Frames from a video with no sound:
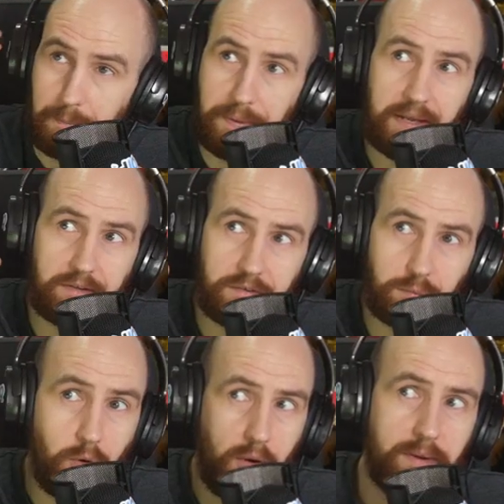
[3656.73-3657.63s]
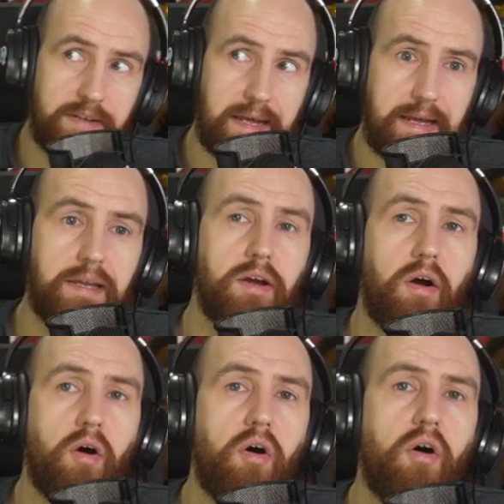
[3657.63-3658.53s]
big swarm attack
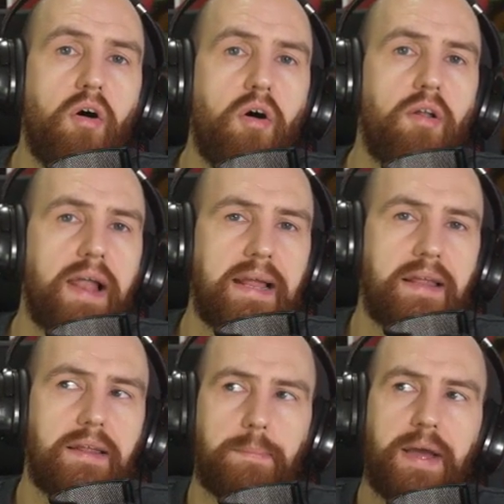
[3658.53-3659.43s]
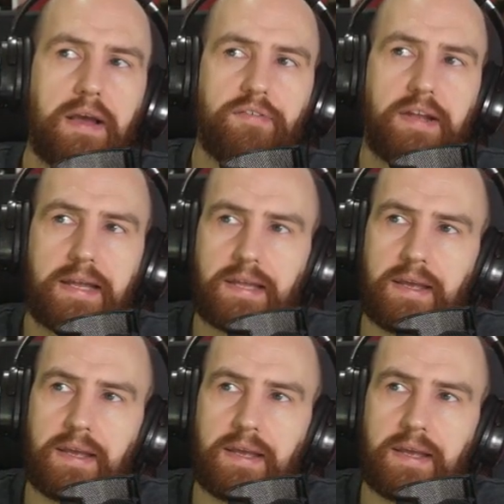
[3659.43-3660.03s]
or like the, the payoff, like